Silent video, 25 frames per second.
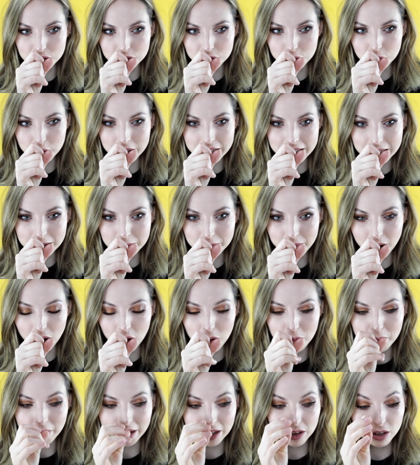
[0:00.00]
Scream.
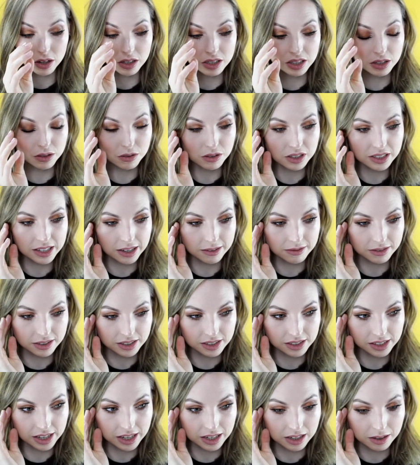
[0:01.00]
Oh my god, it all sounds the
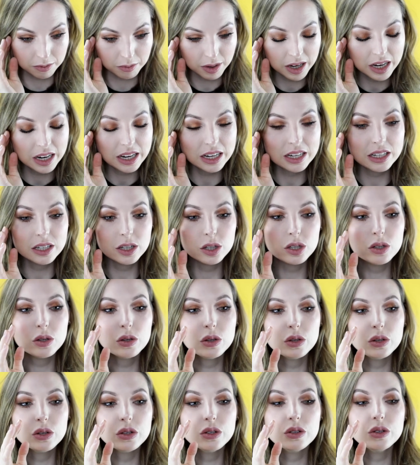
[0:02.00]
same.
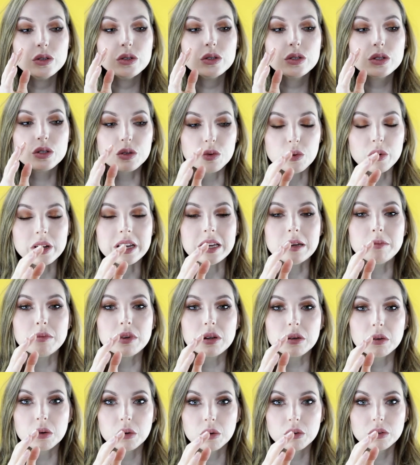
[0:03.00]
Scream
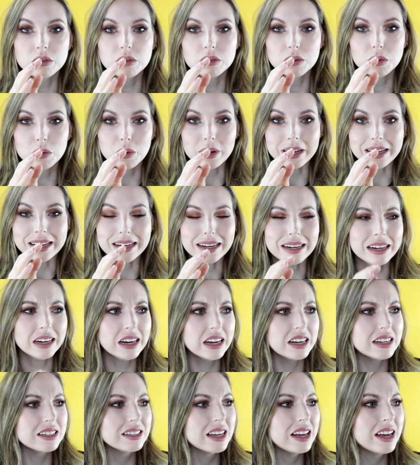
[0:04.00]
Queen.
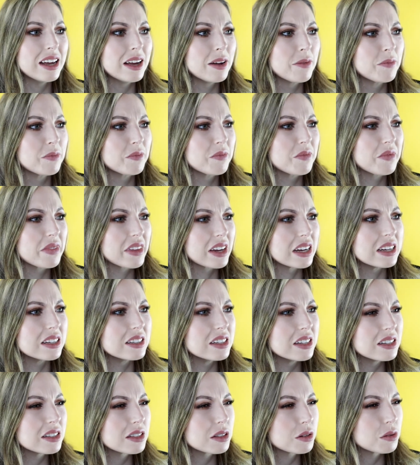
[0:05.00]
Is it? Is
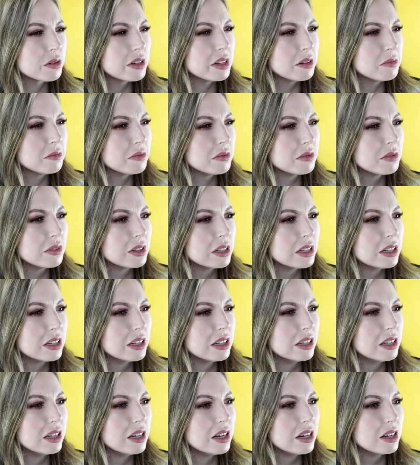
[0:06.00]
it Scream?
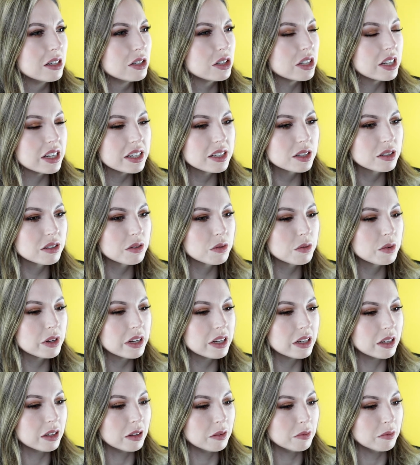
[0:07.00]
Do they
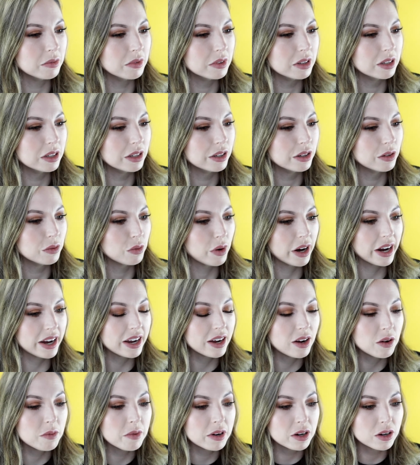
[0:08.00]
scream?
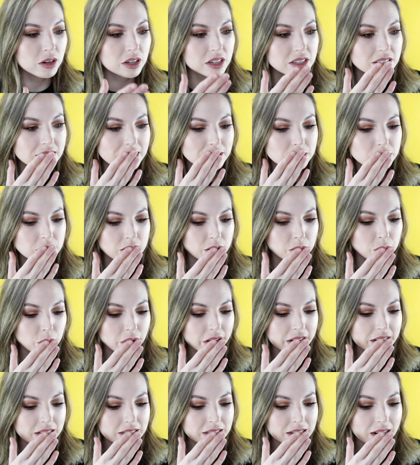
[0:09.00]
Wait, oh my god, it sounds so
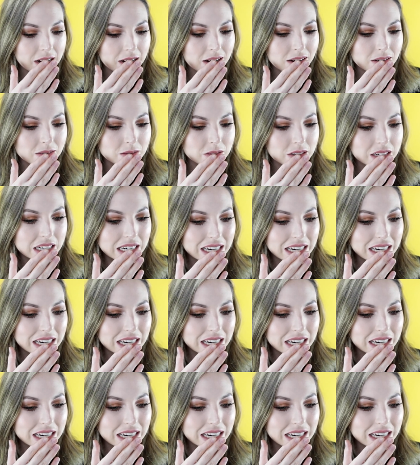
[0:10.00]
weird now.